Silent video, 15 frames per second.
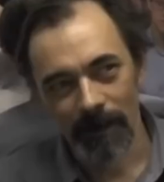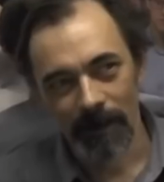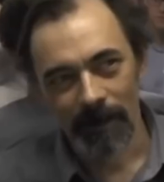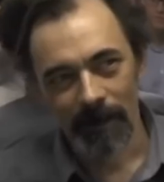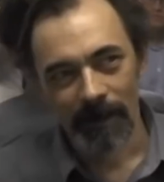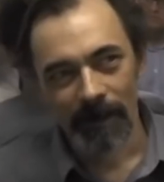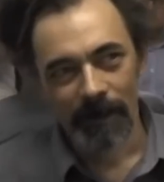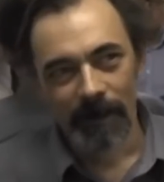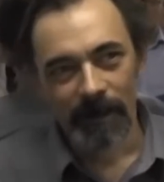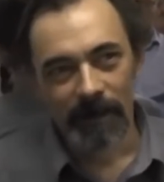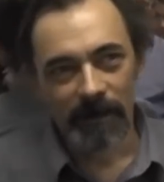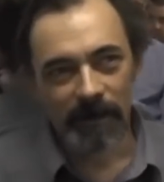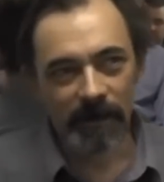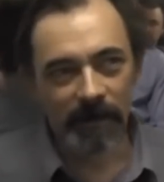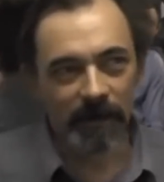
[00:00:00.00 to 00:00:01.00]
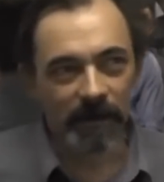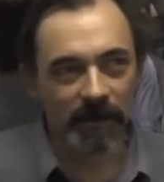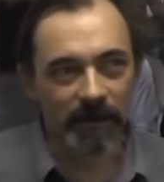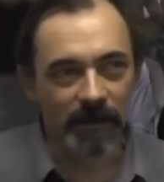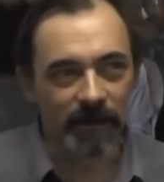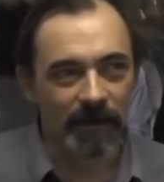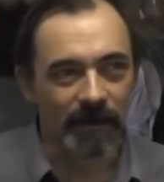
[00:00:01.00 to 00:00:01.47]
who accidentally
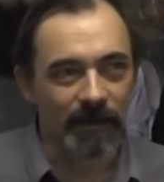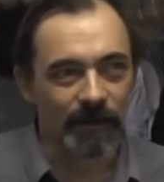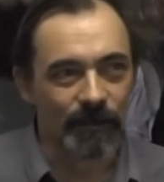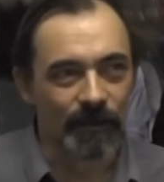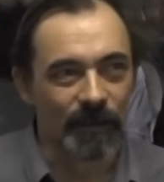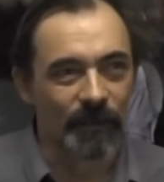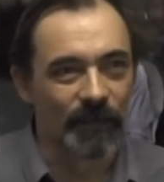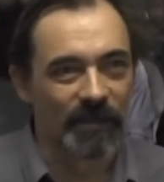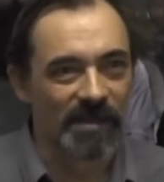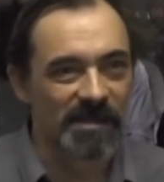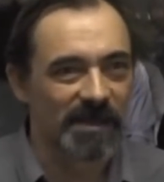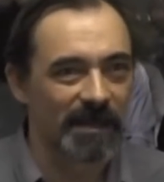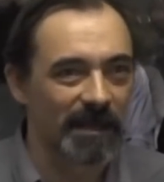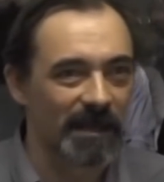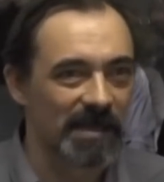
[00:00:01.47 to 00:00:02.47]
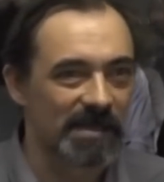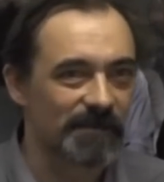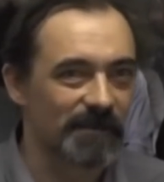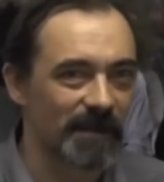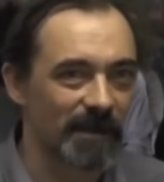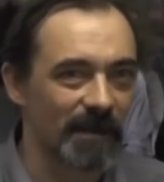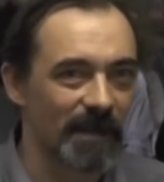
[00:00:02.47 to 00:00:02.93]
became a soldier.
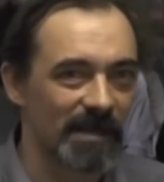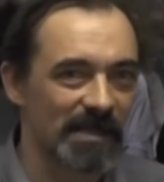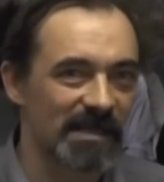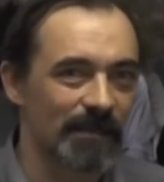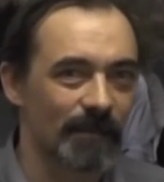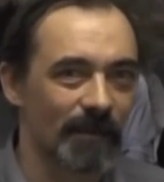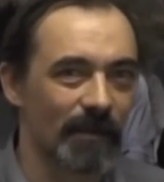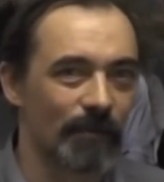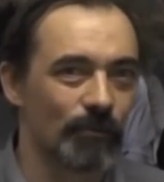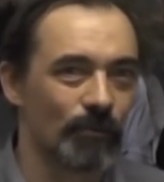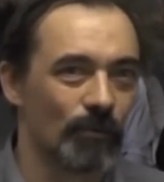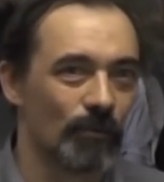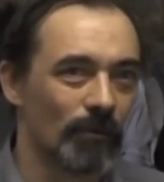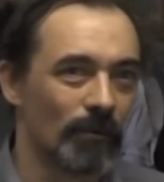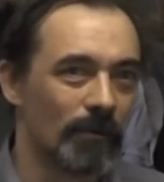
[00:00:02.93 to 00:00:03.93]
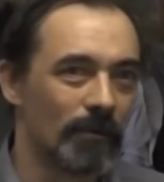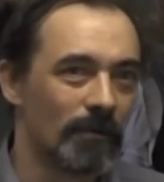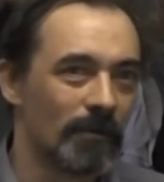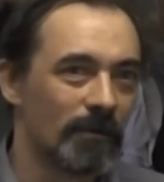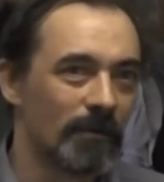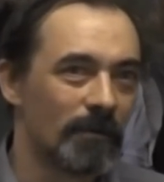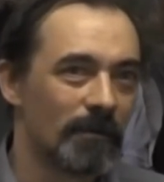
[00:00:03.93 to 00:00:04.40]
And we met in Syria
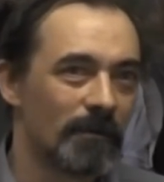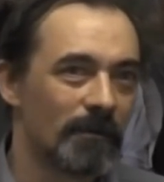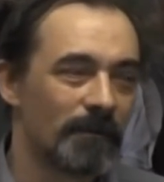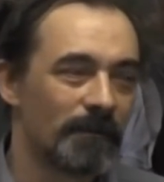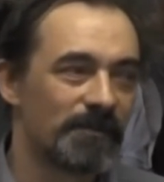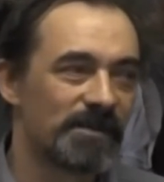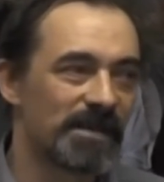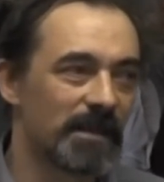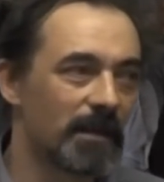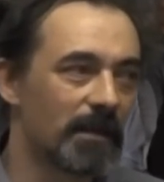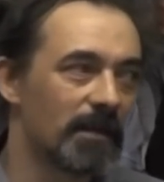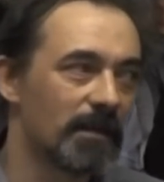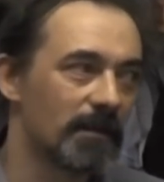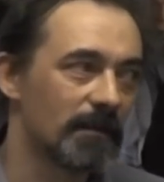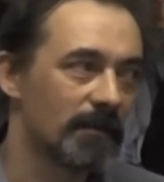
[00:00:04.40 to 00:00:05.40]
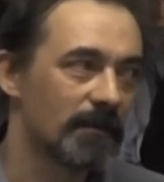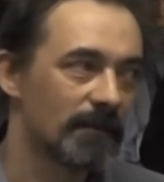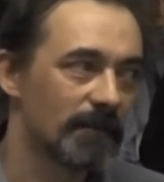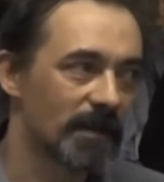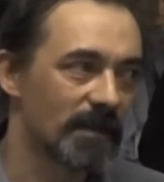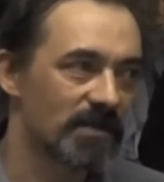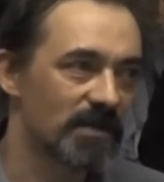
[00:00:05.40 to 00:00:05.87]
in the beginning
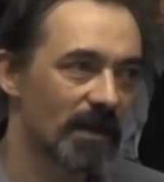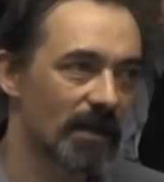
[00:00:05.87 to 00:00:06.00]
of